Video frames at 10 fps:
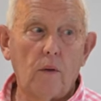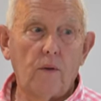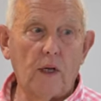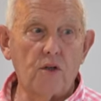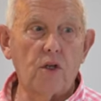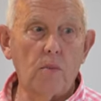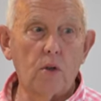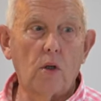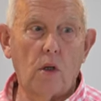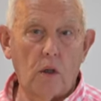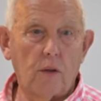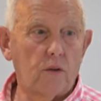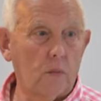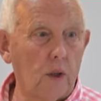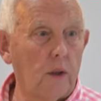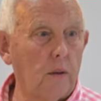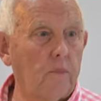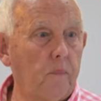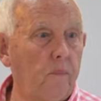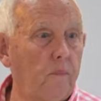That seems like a lot to me.
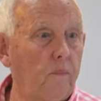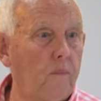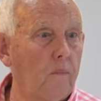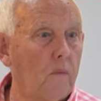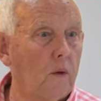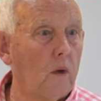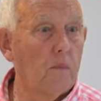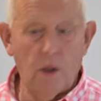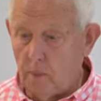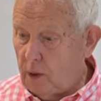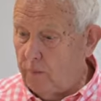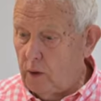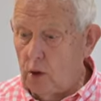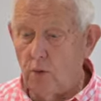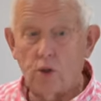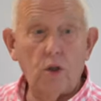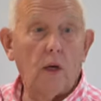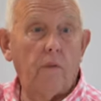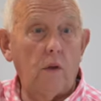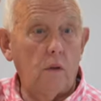Put the PV units that you
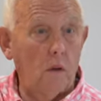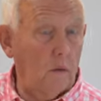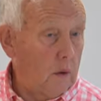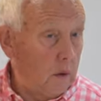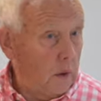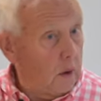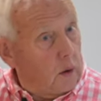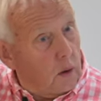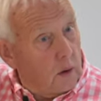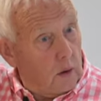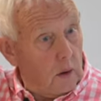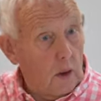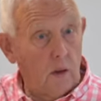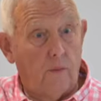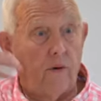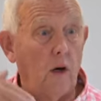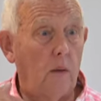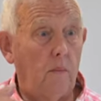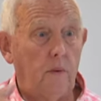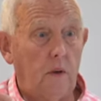have in the in, in the
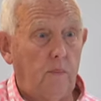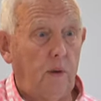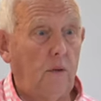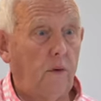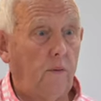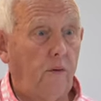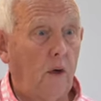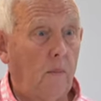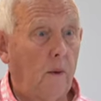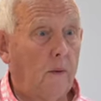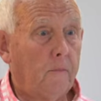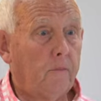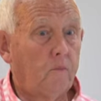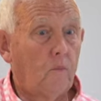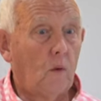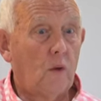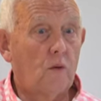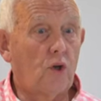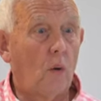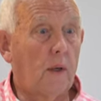farm, the PV farm,
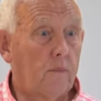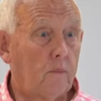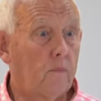solar, solar.